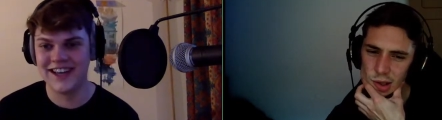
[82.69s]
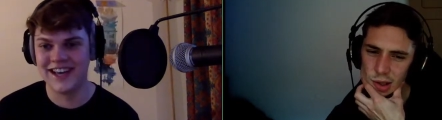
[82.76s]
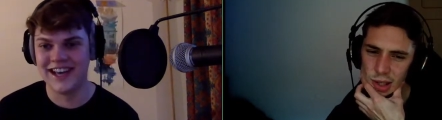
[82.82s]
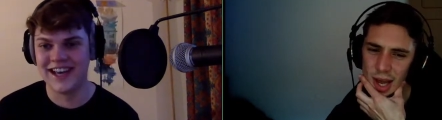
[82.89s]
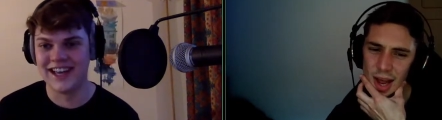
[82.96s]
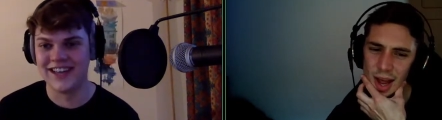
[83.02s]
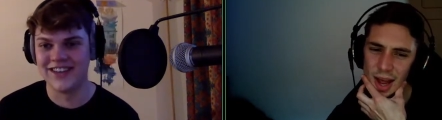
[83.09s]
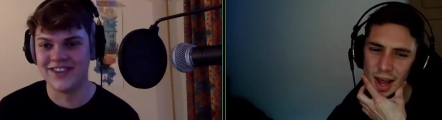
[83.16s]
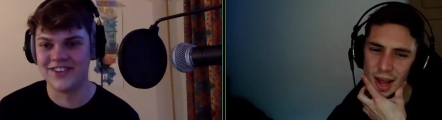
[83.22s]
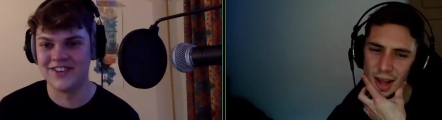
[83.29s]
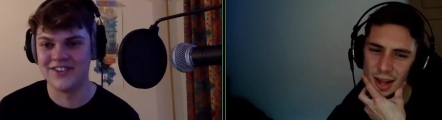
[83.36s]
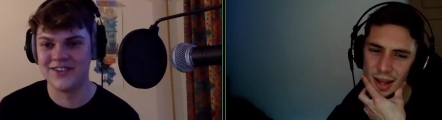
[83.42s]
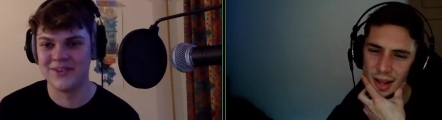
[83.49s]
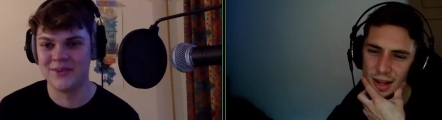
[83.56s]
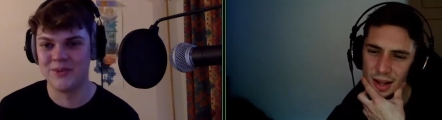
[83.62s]
Speaker 1: And,
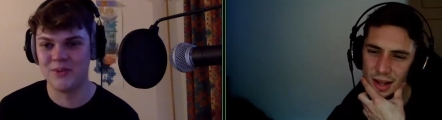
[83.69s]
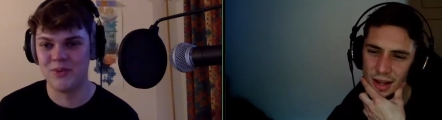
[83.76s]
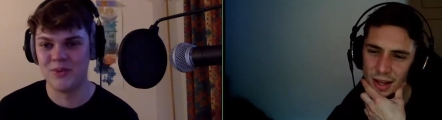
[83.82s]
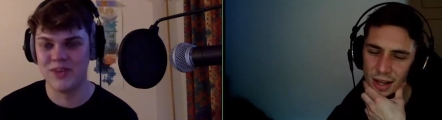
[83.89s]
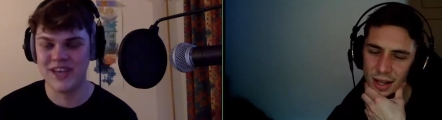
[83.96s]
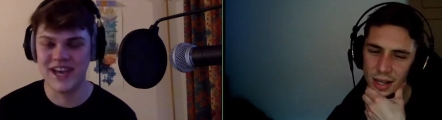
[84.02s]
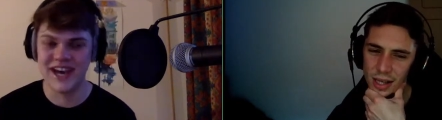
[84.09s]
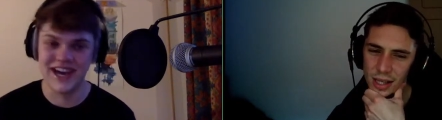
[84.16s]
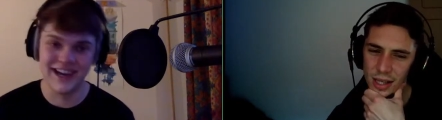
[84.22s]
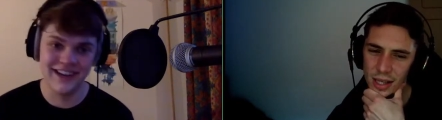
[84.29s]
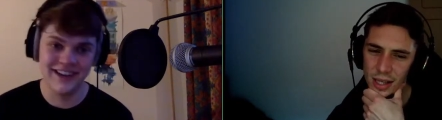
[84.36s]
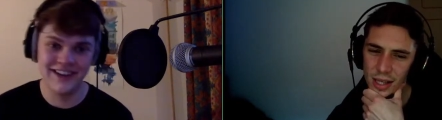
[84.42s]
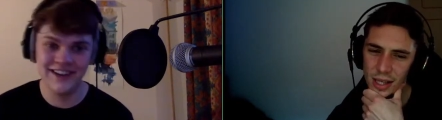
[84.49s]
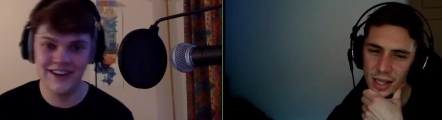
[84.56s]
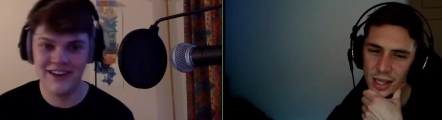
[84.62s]
yeah. Yeah.
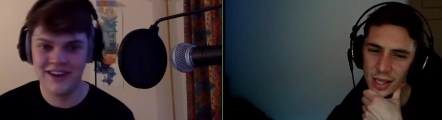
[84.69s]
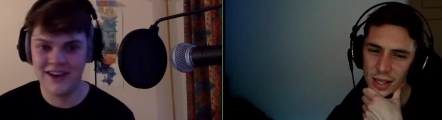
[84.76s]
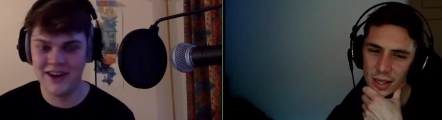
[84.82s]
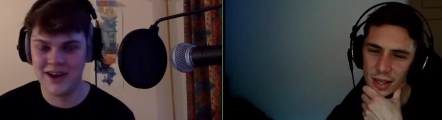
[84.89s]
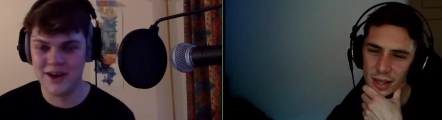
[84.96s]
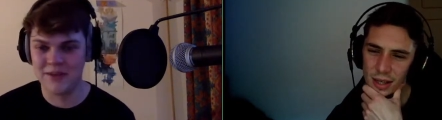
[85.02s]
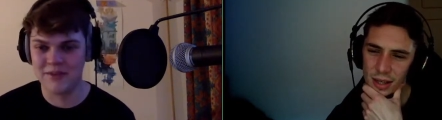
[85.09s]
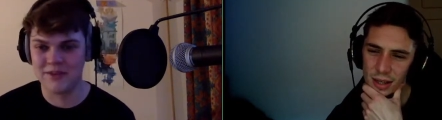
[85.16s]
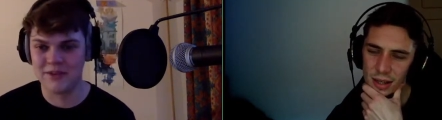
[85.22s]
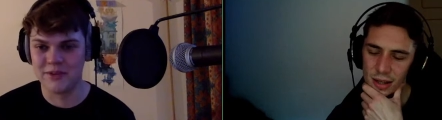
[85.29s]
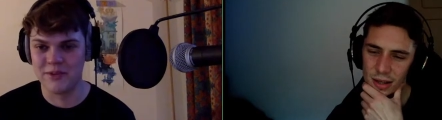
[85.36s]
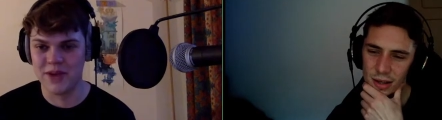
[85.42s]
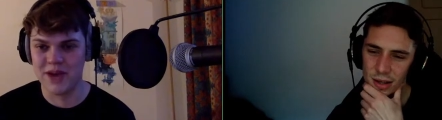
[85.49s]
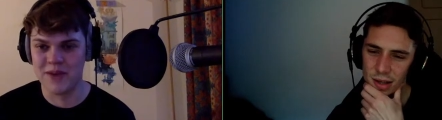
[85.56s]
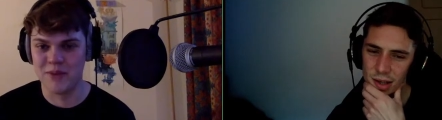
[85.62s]
Um, so
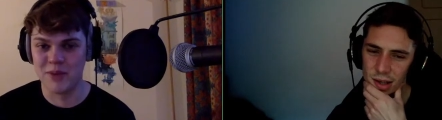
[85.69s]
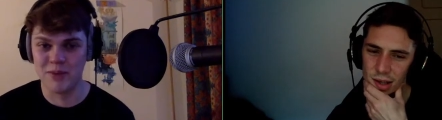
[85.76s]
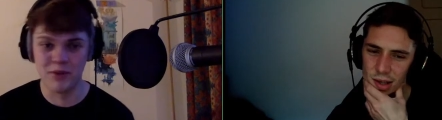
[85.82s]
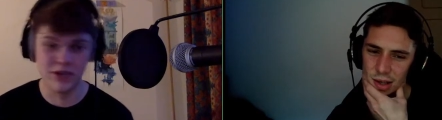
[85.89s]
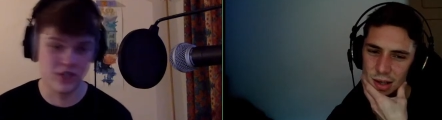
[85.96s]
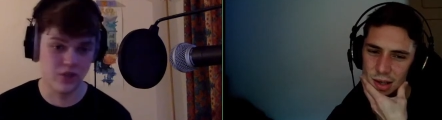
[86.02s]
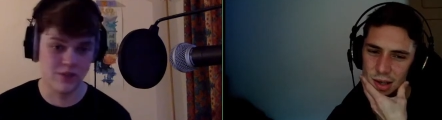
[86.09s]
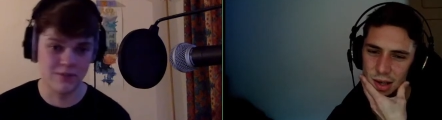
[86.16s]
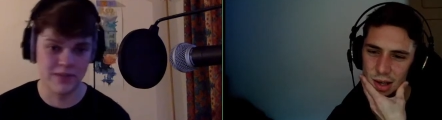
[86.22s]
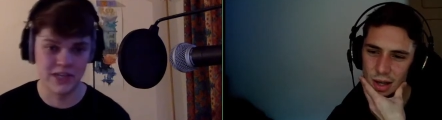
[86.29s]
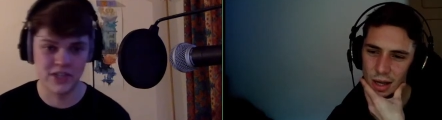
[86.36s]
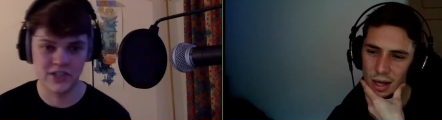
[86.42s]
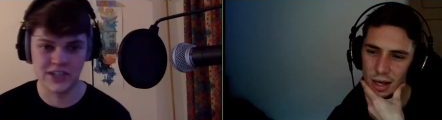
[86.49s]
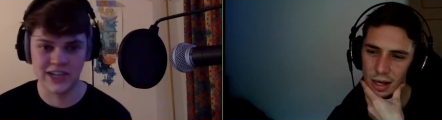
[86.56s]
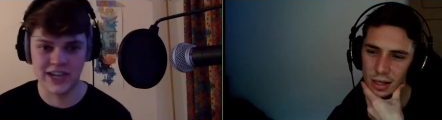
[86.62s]
um, we put a joint
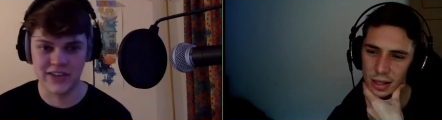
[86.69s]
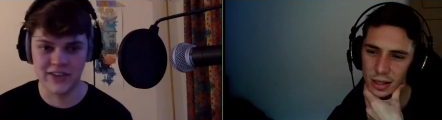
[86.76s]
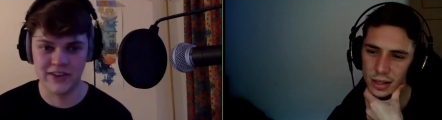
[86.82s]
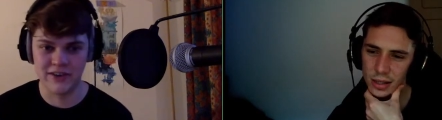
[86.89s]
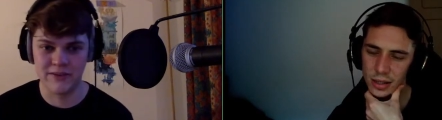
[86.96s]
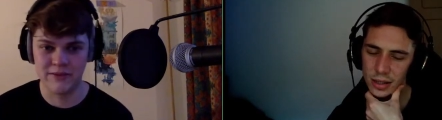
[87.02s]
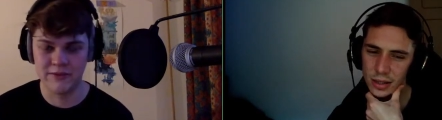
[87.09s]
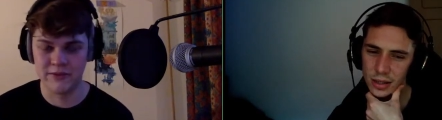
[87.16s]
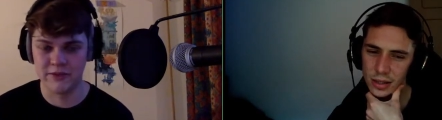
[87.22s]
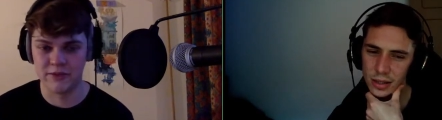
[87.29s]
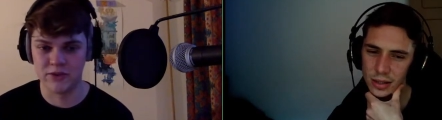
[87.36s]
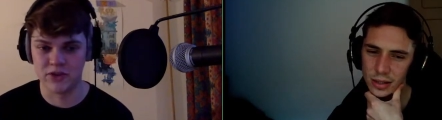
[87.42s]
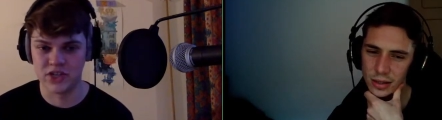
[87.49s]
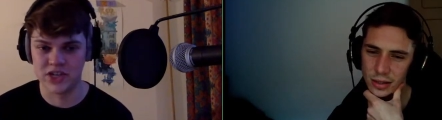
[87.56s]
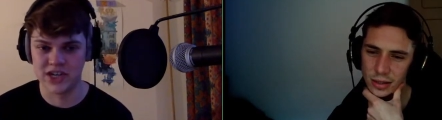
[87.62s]
pitch together for the
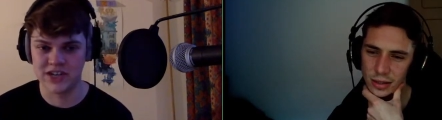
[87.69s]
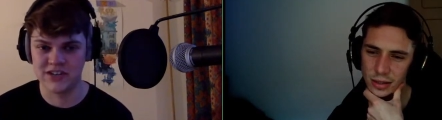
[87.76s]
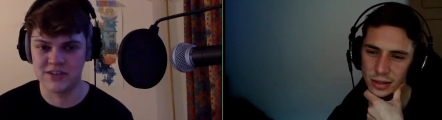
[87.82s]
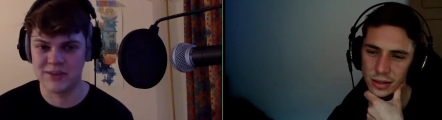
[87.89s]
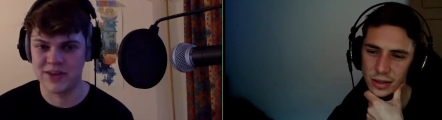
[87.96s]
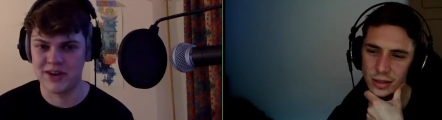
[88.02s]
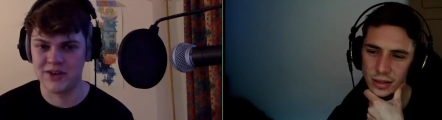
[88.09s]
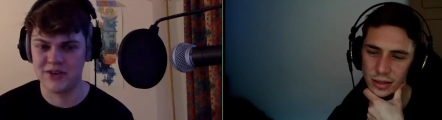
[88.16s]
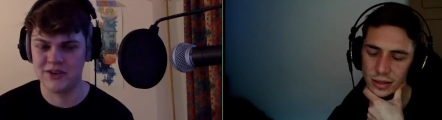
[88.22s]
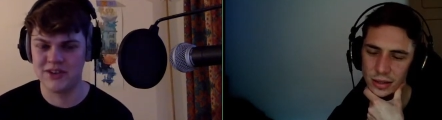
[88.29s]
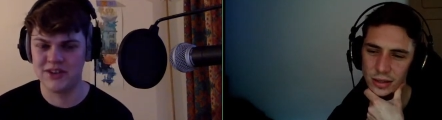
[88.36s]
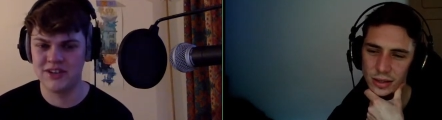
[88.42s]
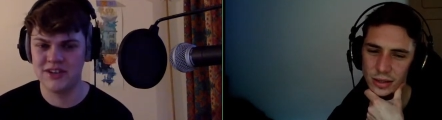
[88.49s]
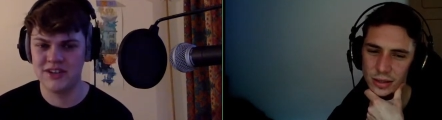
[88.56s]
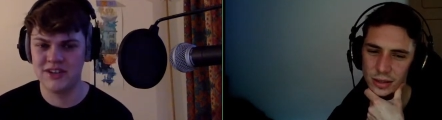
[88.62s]
project about,
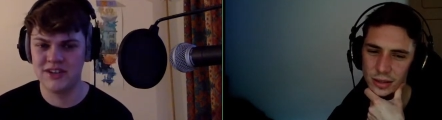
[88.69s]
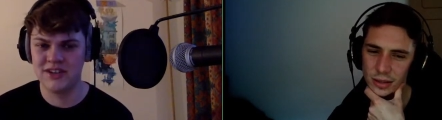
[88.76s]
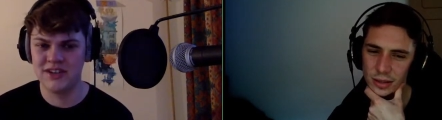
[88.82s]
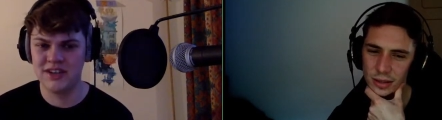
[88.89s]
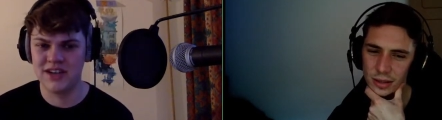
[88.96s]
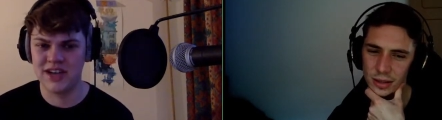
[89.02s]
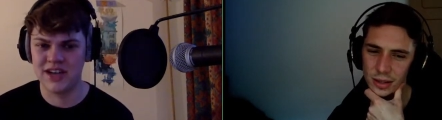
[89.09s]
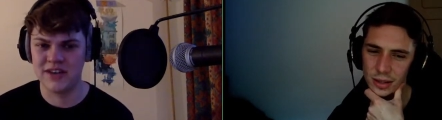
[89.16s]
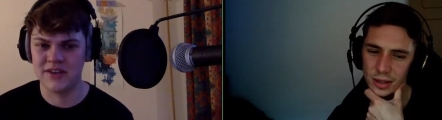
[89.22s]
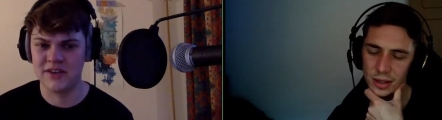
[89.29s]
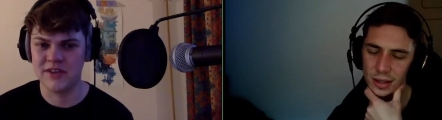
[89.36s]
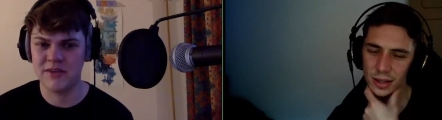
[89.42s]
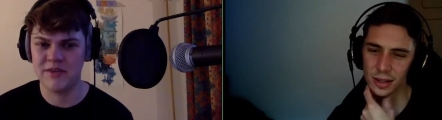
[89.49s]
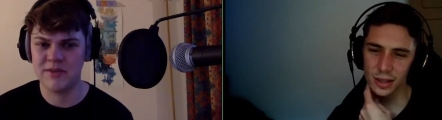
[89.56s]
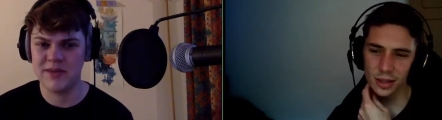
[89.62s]
and I
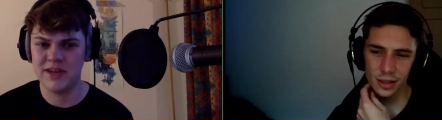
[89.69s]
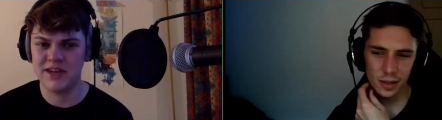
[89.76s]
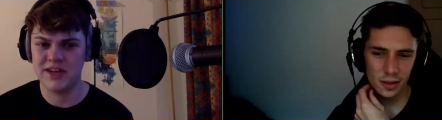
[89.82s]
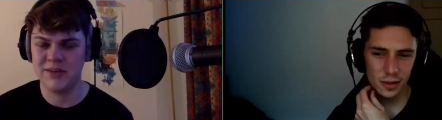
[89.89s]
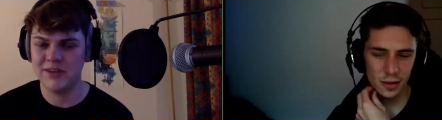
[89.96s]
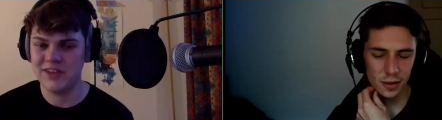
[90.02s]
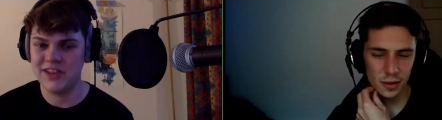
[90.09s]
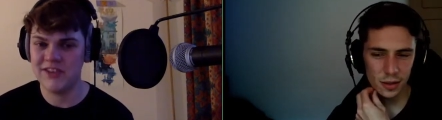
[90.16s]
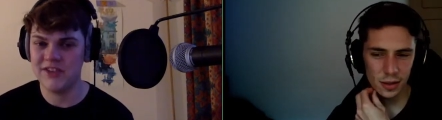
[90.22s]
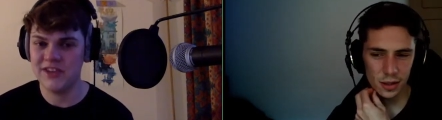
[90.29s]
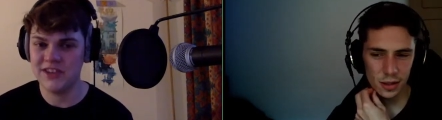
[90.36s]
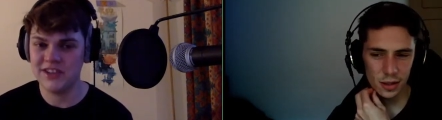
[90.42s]
think we spent a couple of days on it